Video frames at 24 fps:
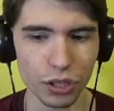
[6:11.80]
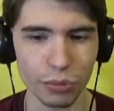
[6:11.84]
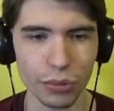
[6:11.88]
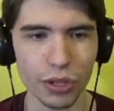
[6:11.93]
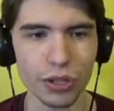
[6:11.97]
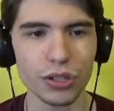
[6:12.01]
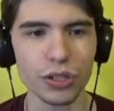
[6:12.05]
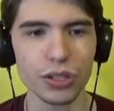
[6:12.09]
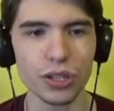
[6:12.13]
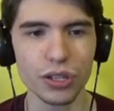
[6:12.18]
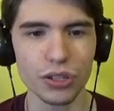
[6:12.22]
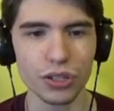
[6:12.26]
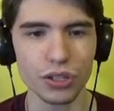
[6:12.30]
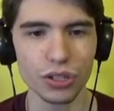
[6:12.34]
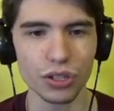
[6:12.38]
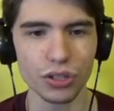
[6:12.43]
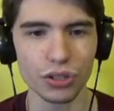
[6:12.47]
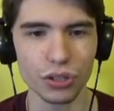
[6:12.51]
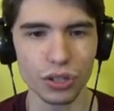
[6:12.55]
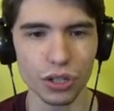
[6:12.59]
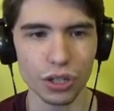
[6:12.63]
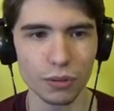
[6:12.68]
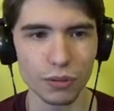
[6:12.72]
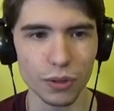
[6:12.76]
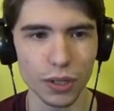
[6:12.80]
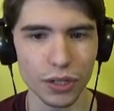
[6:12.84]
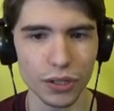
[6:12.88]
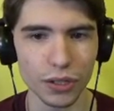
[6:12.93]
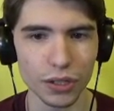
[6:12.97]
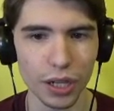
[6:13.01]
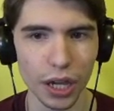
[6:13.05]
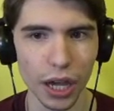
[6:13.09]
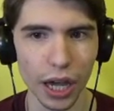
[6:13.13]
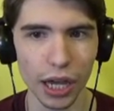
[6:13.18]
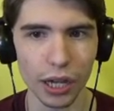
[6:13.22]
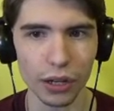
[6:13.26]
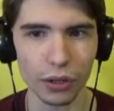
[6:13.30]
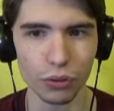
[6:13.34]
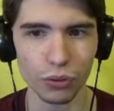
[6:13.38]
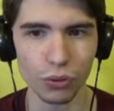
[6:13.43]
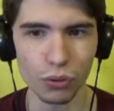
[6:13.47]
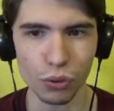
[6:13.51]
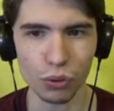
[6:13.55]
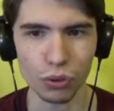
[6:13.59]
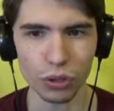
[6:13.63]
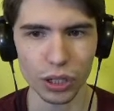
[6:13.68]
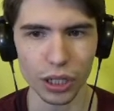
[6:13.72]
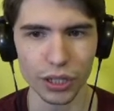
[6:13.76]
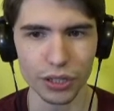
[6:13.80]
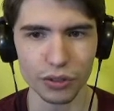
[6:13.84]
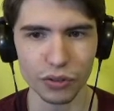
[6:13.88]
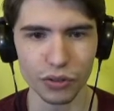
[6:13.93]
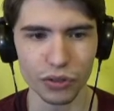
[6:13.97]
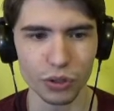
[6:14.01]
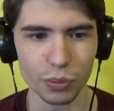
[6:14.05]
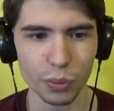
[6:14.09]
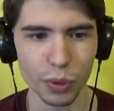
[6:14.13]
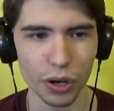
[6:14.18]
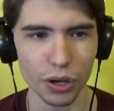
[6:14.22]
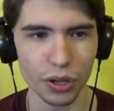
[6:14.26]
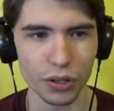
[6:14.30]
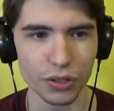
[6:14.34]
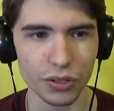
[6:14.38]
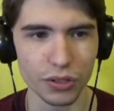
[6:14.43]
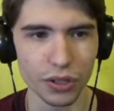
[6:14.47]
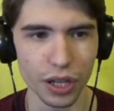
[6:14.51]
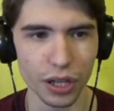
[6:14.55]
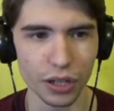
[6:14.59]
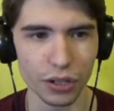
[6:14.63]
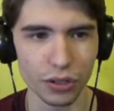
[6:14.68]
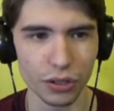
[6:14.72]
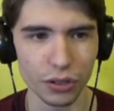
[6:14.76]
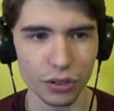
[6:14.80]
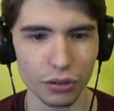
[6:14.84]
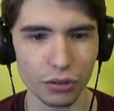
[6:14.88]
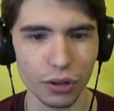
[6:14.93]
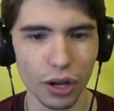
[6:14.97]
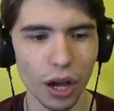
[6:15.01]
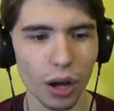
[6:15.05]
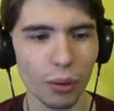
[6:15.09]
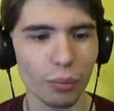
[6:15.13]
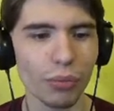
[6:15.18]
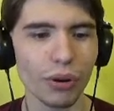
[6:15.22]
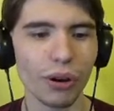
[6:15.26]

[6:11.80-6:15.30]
gym. Isn't this the gym that's got... Ooh, lots of experience, thank you.